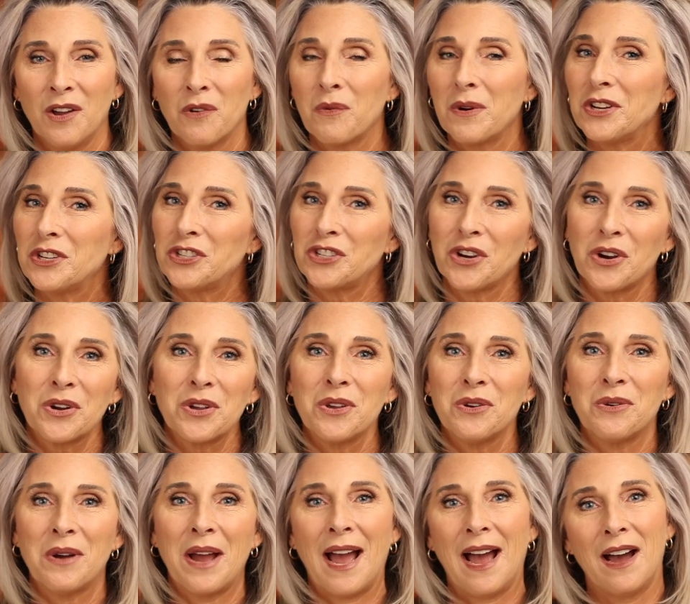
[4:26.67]
We show
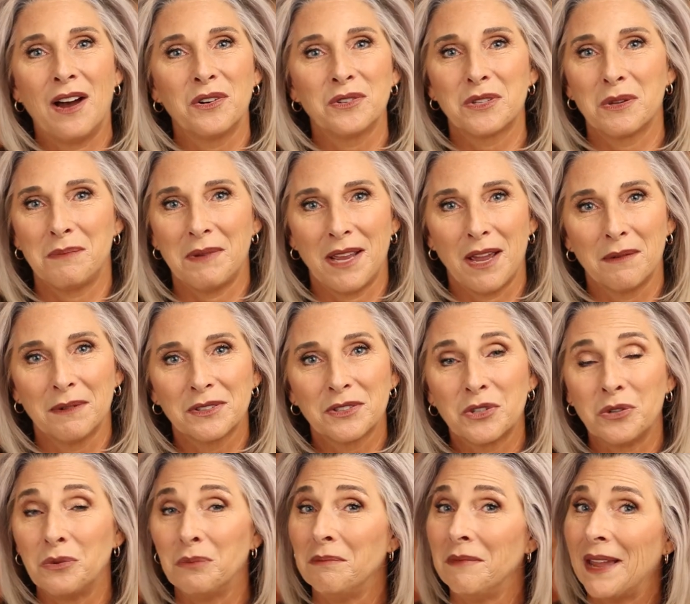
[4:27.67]
you how to be able
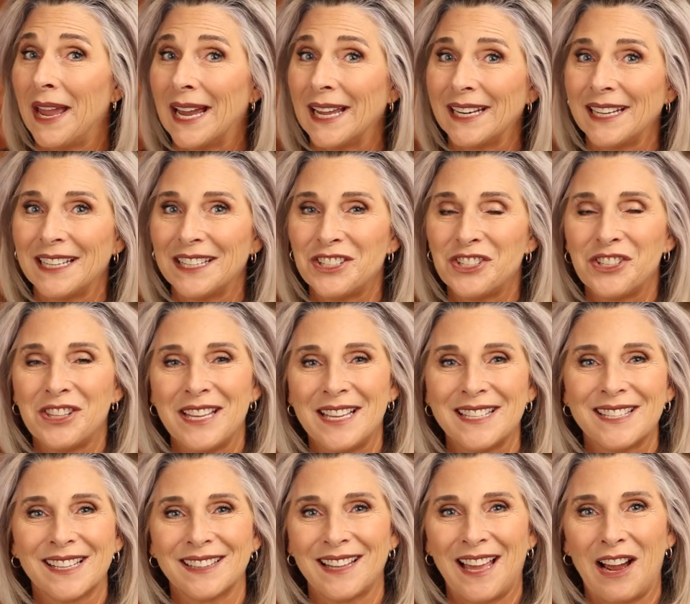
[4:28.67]
to manage
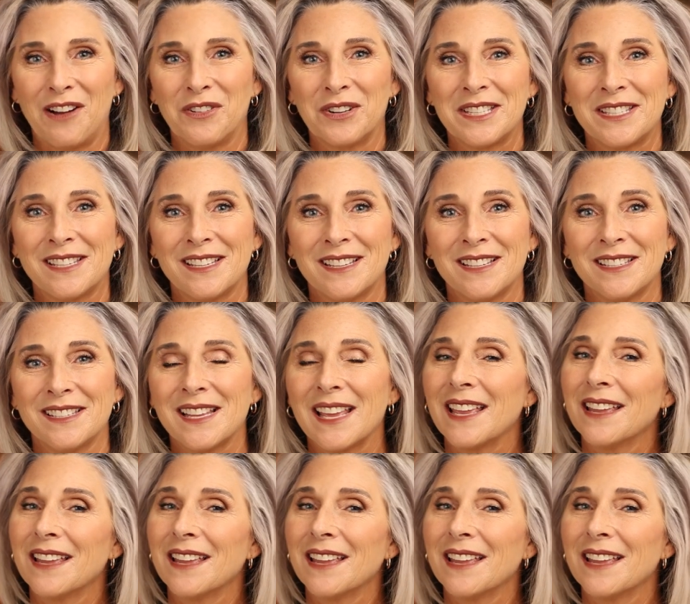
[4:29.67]
these allowances